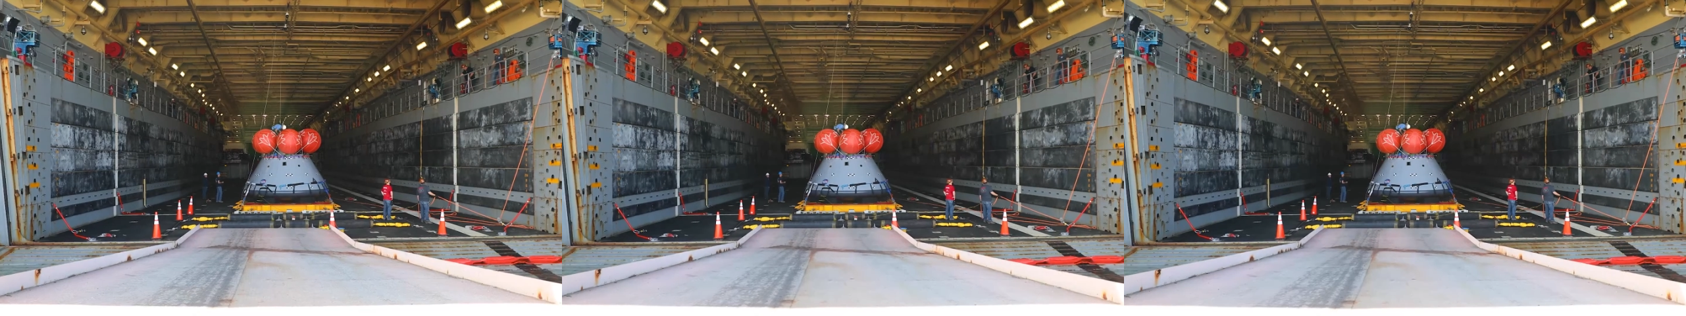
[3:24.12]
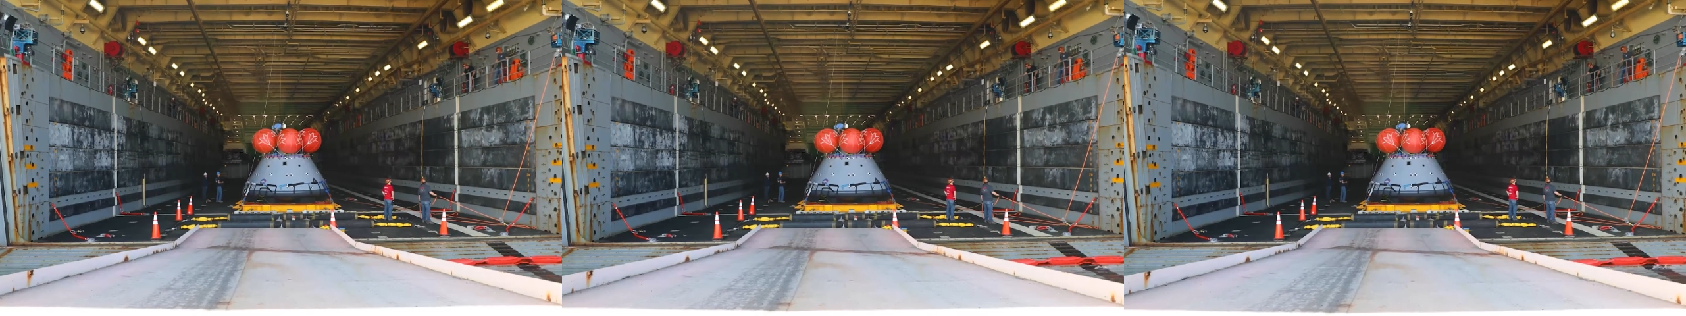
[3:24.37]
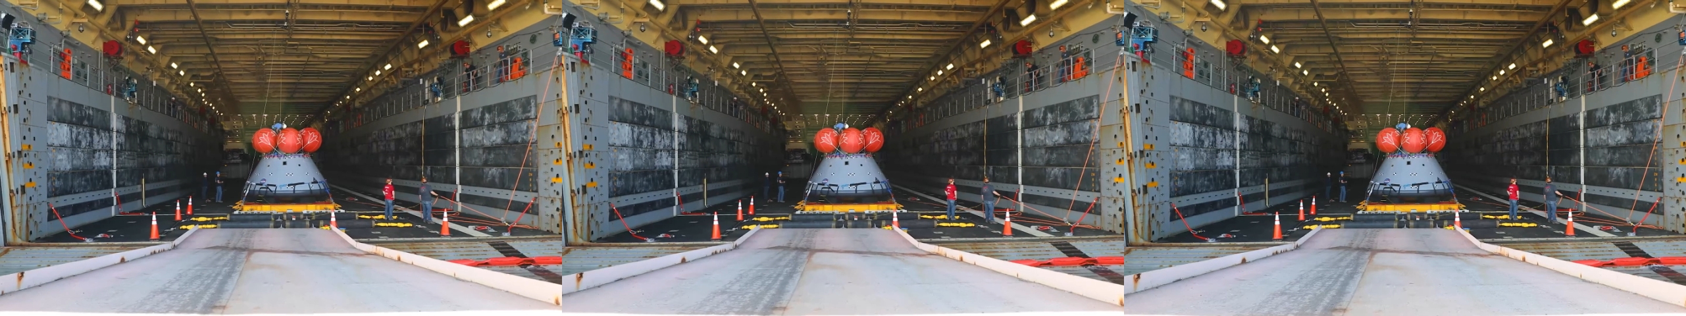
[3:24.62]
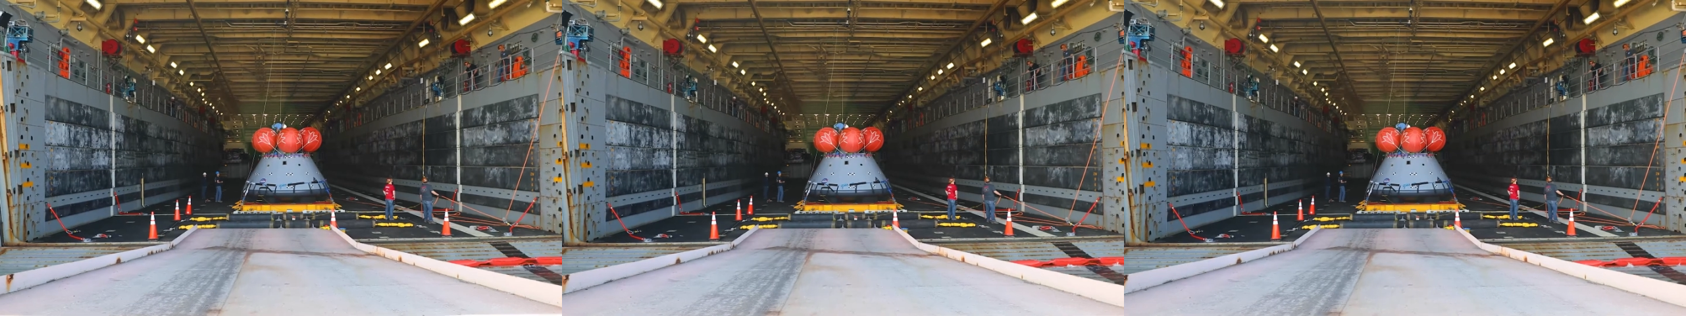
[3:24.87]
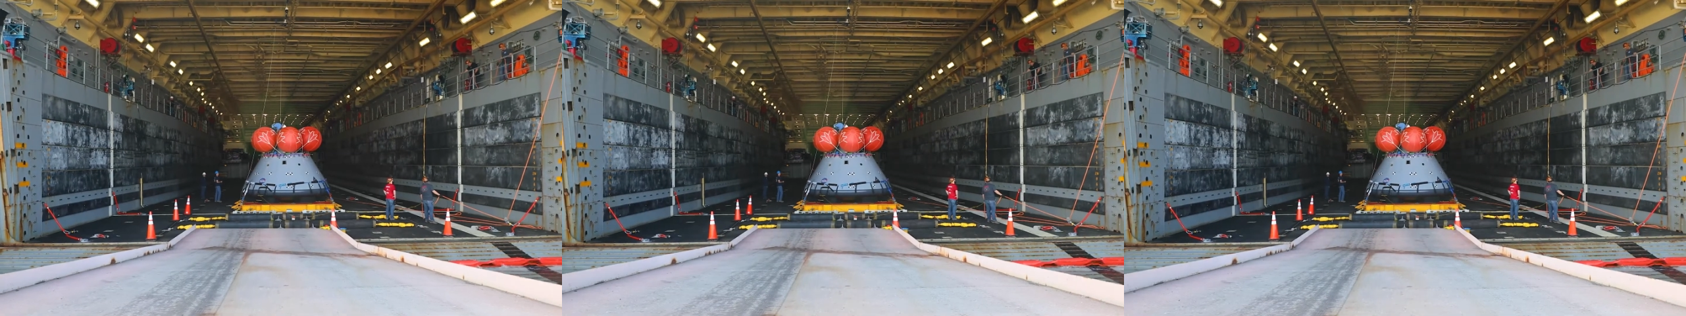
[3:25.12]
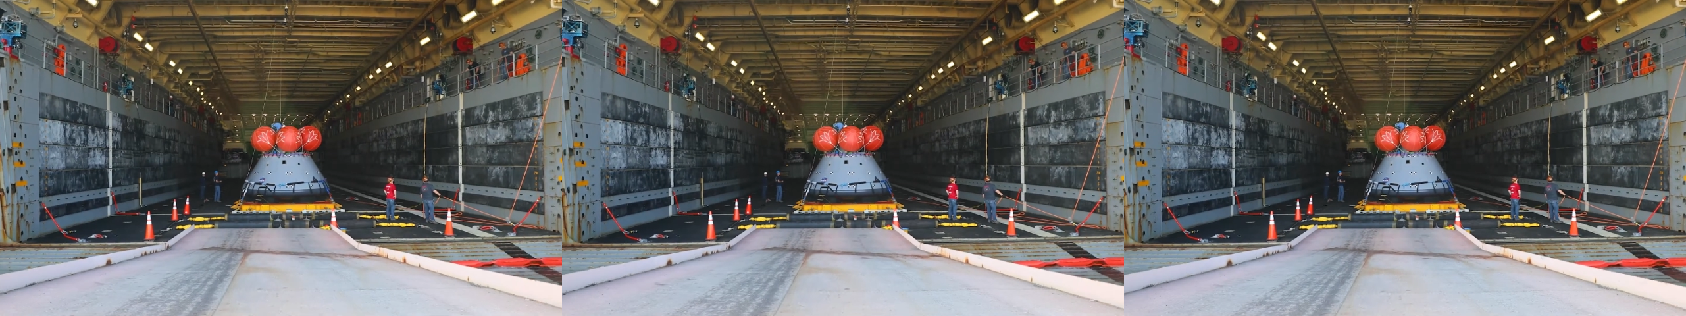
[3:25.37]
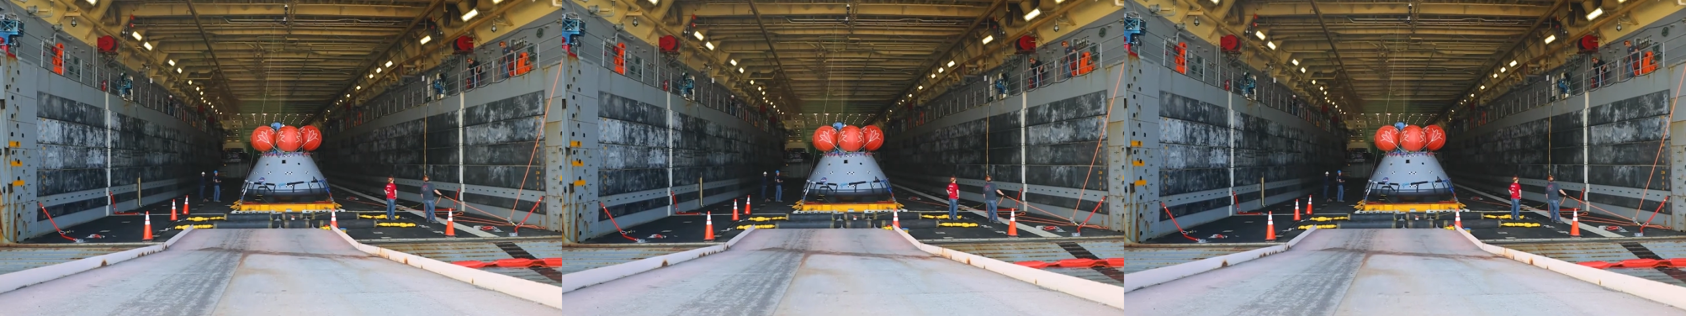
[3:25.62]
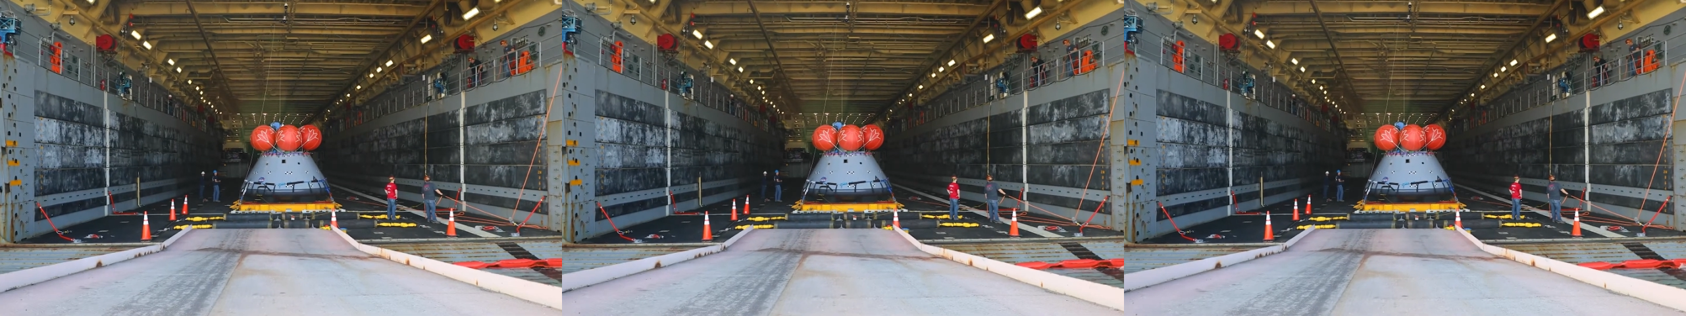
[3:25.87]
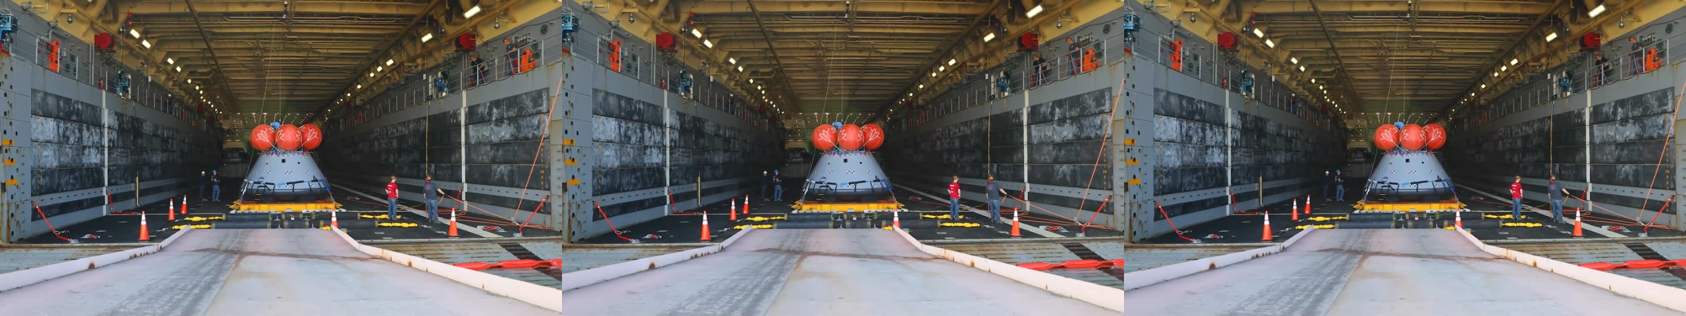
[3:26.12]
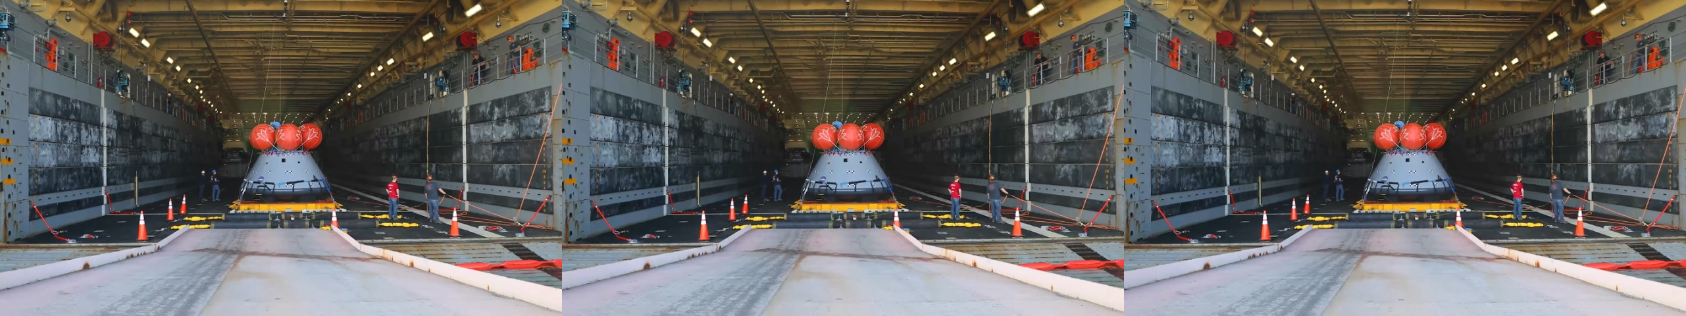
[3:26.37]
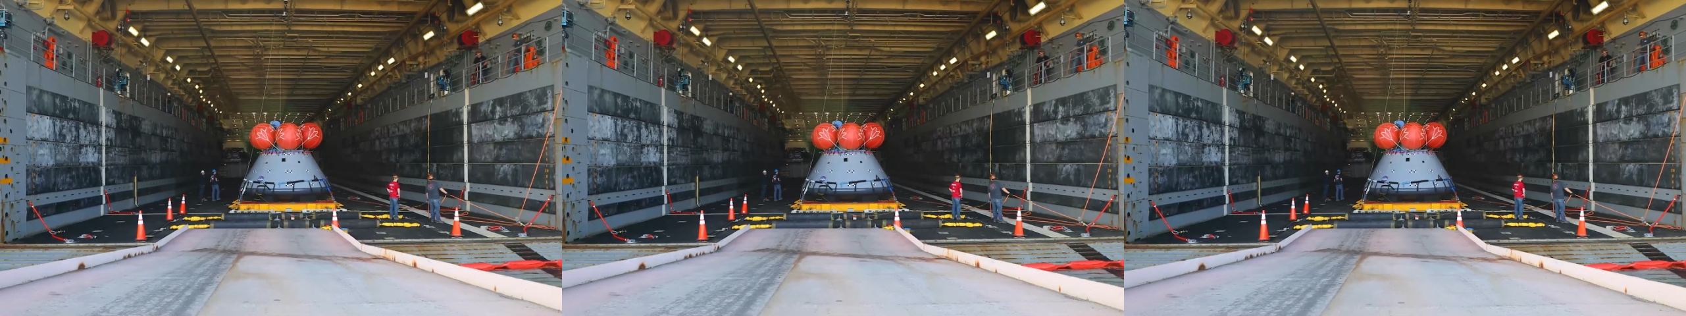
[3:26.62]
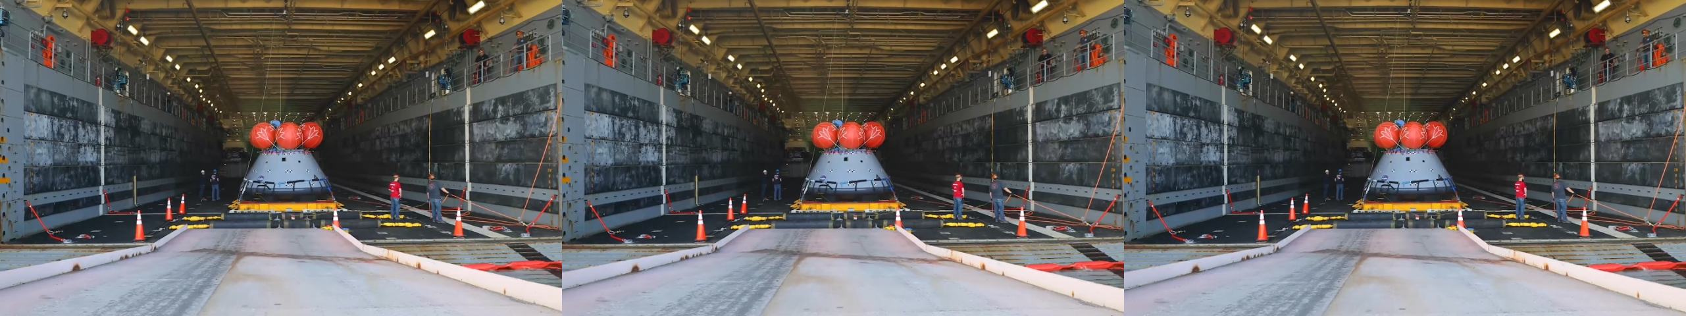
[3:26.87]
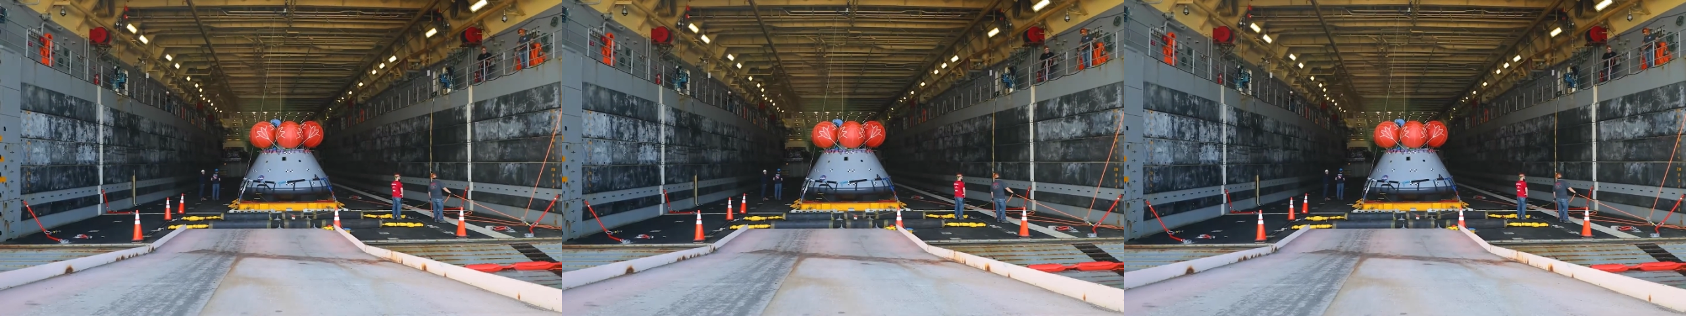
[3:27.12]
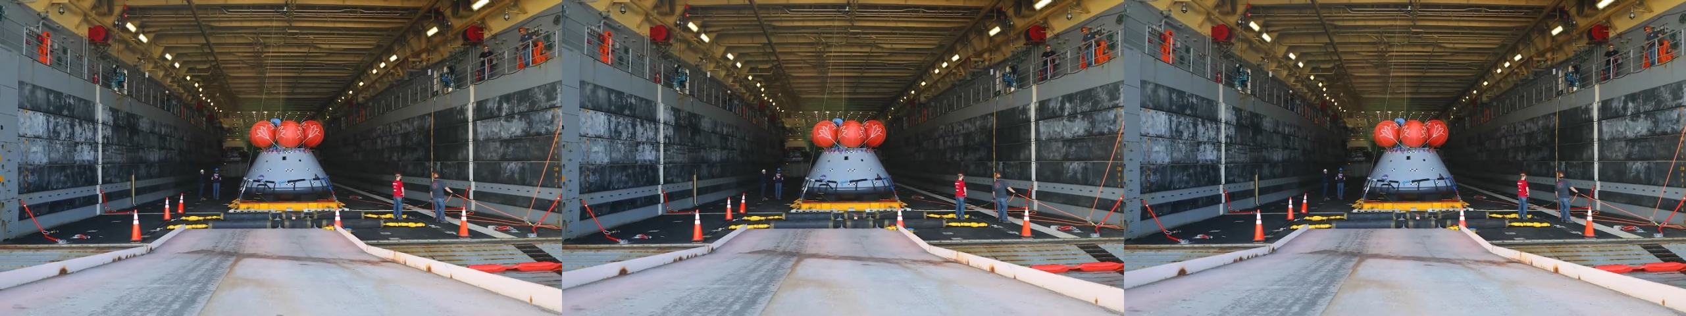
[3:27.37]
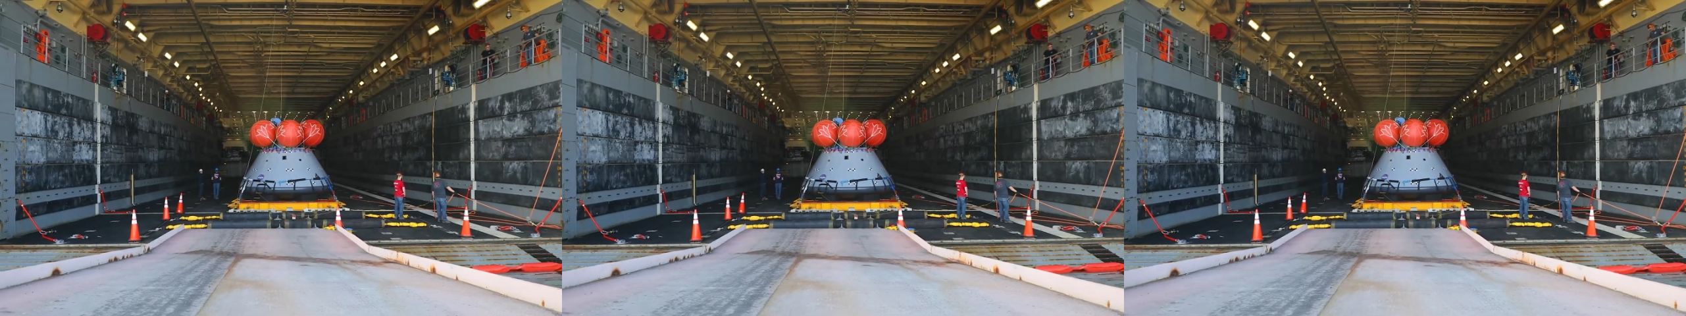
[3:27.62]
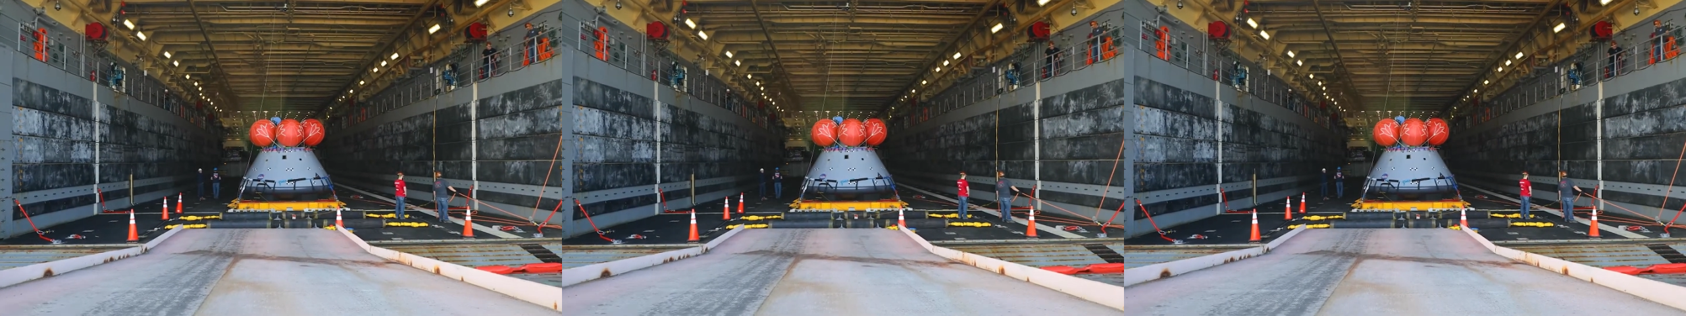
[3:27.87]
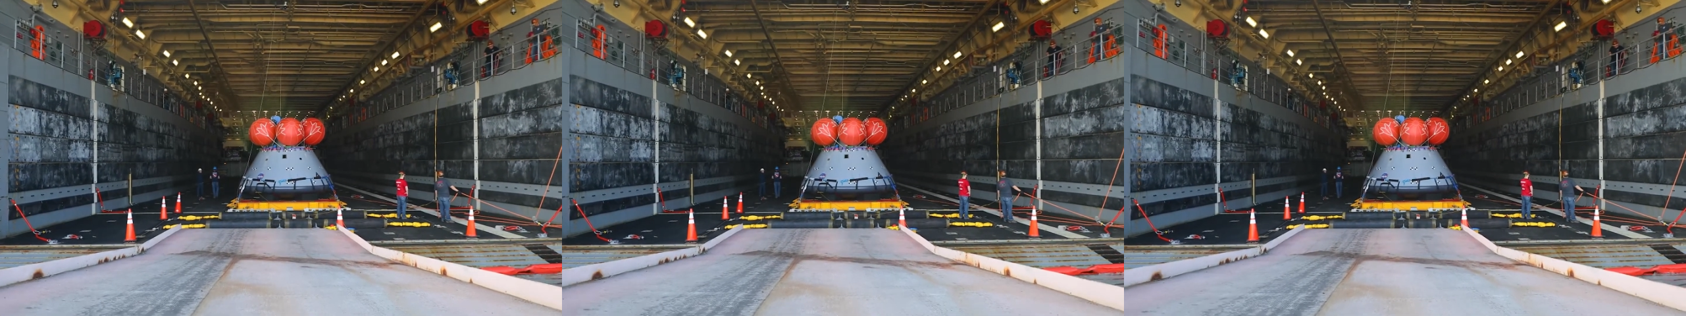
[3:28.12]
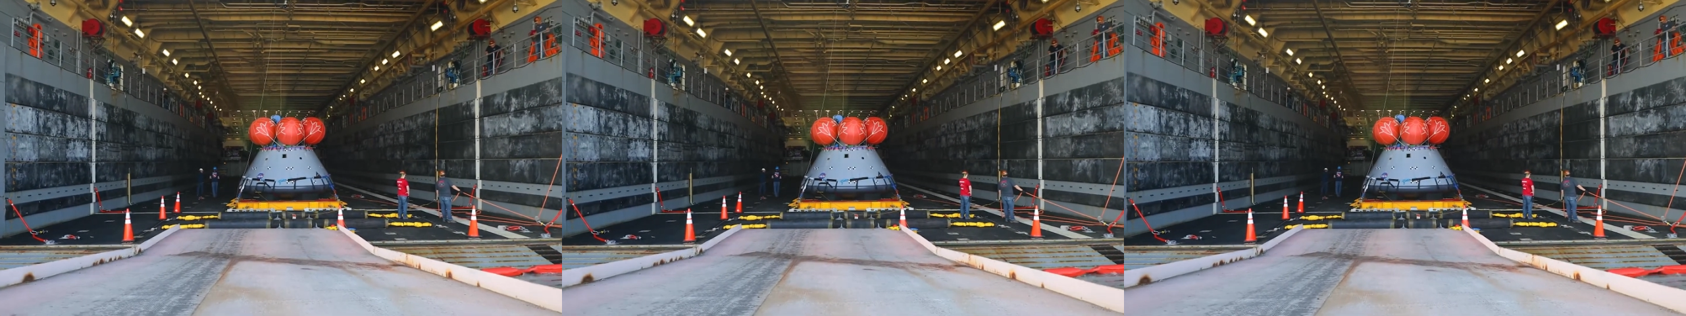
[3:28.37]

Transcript: (no speaker visible)